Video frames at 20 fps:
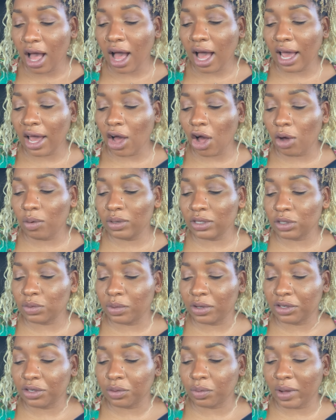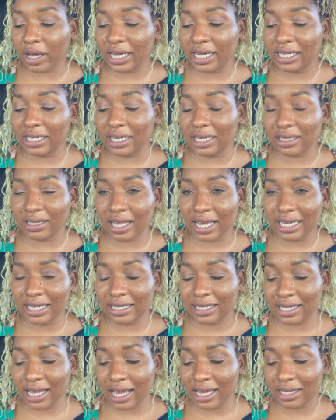I always wondered why he didn't like
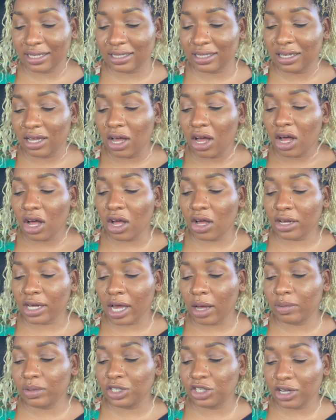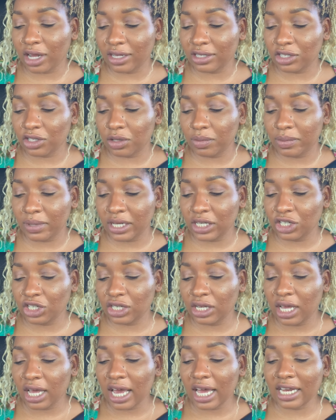sex, hung out with John so much,
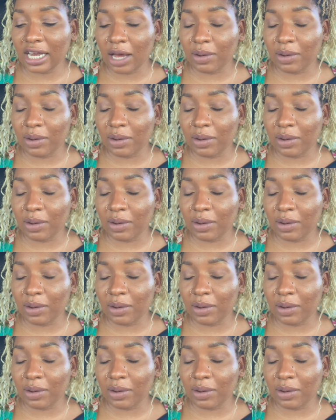and